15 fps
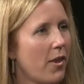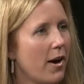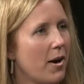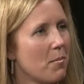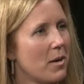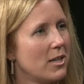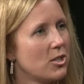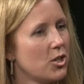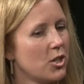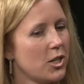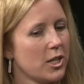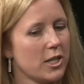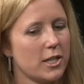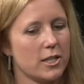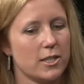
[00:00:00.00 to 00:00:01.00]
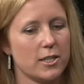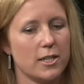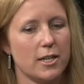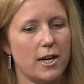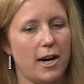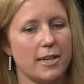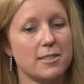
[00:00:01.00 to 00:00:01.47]
Um, I took a
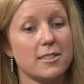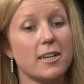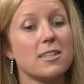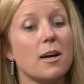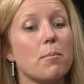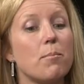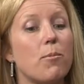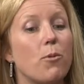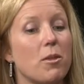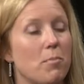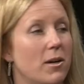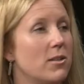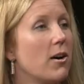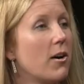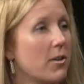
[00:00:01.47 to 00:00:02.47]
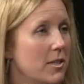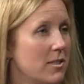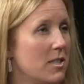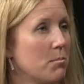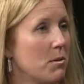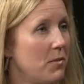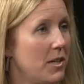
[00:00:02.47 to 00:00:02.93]
I signed up with my daughter in
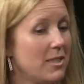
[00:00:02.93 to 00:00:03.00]
Somerville.